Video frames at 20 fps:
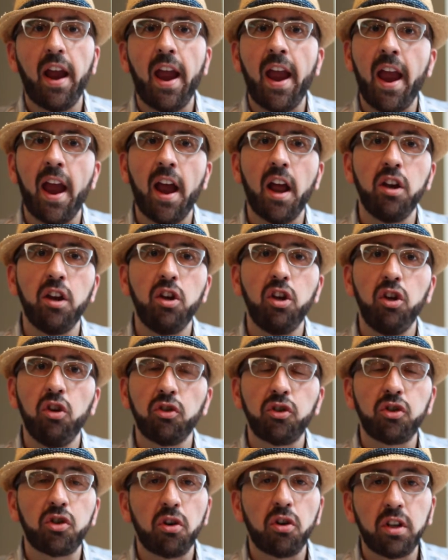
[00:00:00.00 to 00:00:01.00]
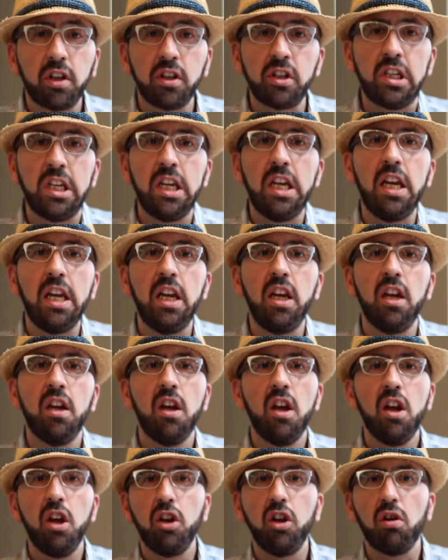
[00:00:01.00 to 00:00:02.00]
and you'll start to see
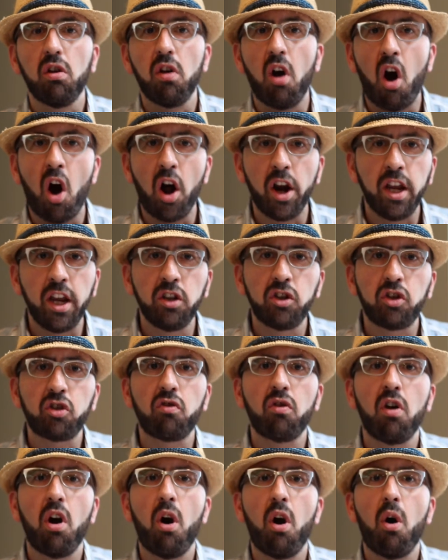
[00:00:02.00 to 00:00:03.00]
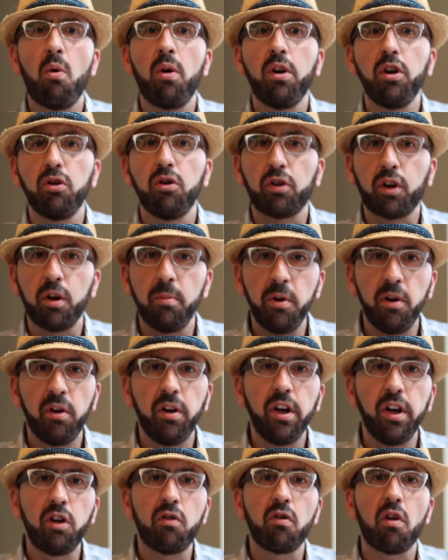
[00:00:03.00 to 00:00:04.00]
your audience grow, your
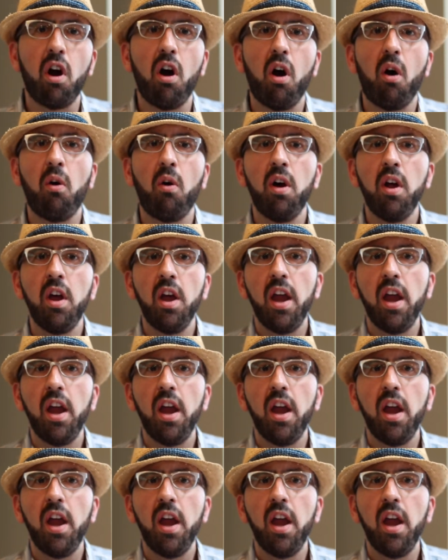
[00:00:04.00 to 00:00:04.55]
community grow,